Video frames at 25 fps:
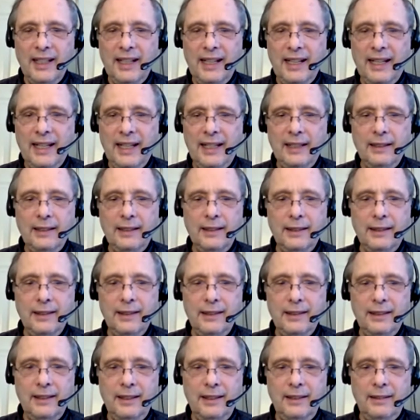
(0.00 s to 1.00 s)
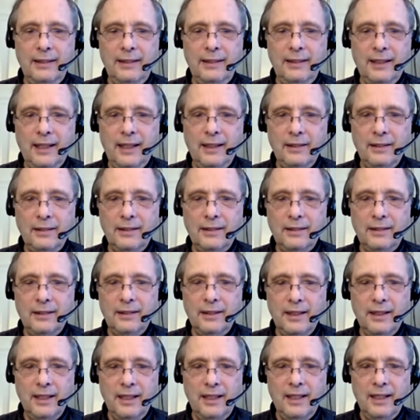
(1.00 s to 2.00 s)
and he
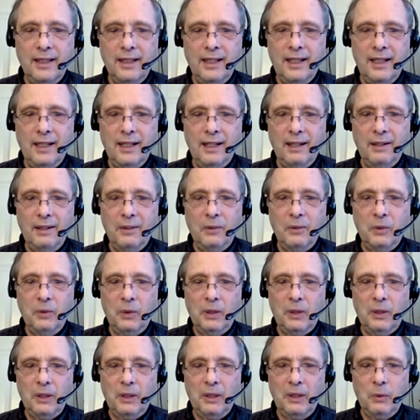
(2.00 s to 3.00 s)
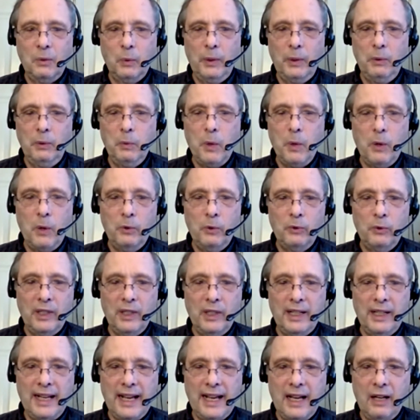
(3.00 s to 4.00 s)
says, uh, we won't
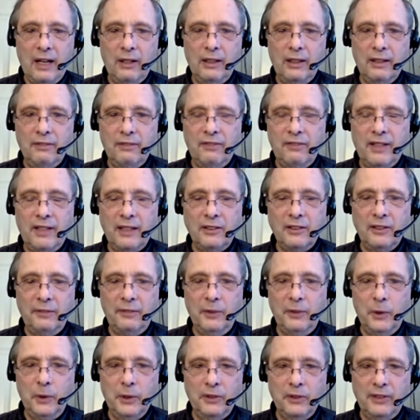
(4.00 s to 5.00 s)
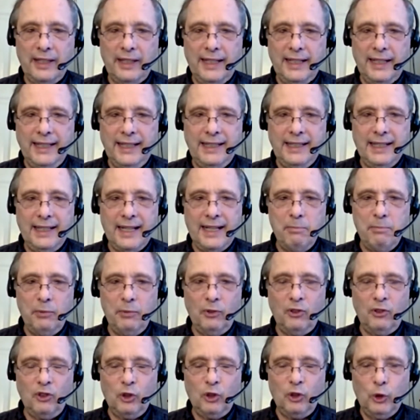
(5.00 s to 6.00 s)
run out of fossil fuels anytime
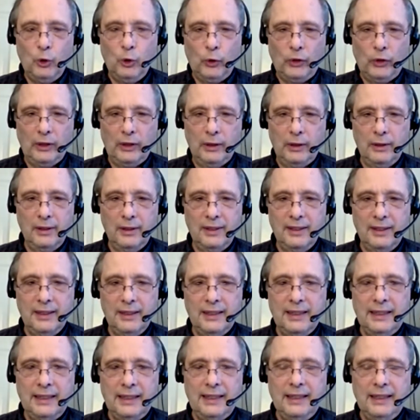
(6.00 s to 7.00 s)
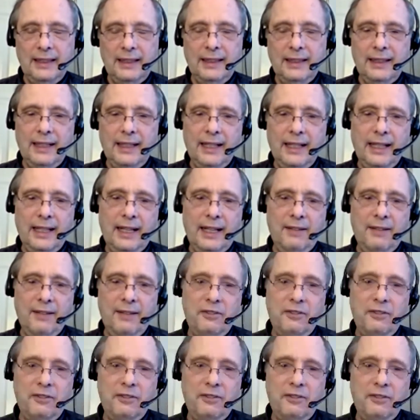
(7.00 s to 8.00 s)
soon. And if a
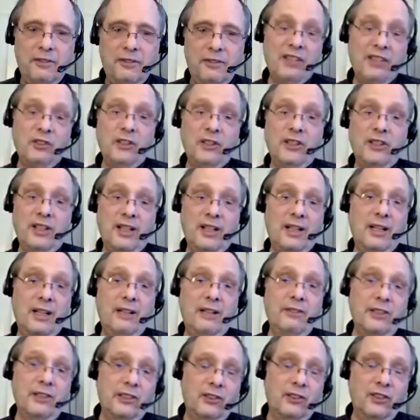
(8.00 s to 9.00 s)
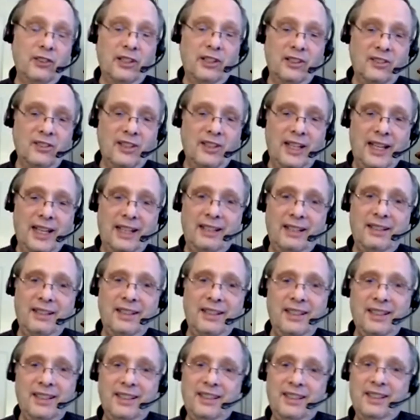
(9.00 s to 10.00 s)
professor at Harvard says that,
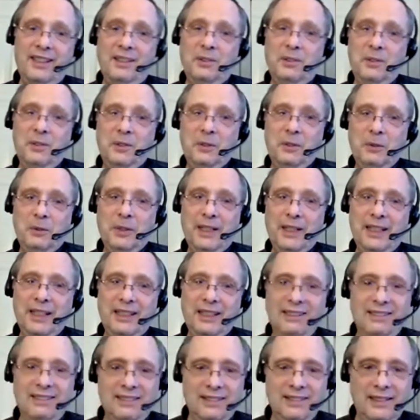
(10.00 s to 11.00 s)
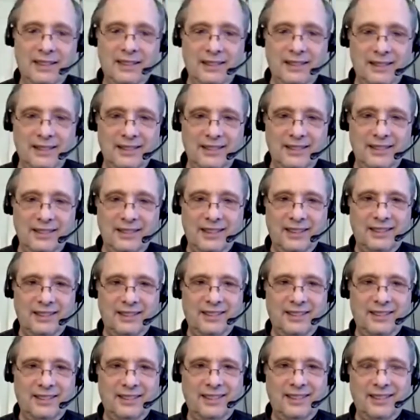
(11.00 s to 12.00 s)
well, just
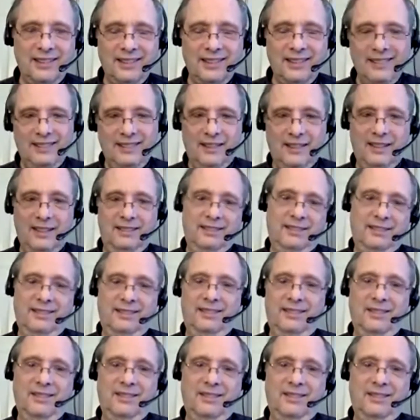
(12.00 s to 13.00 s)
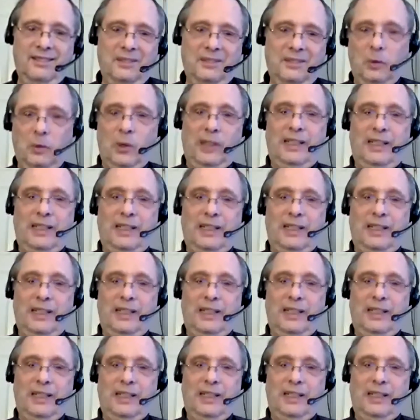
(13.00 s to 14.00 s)
what can we
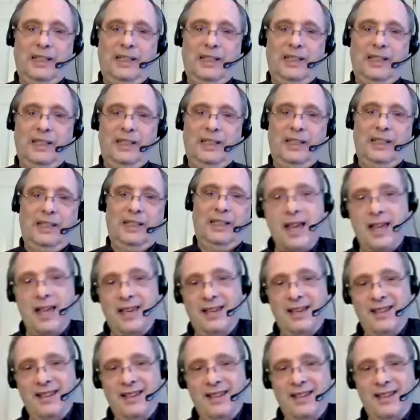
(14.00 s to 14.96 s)
say?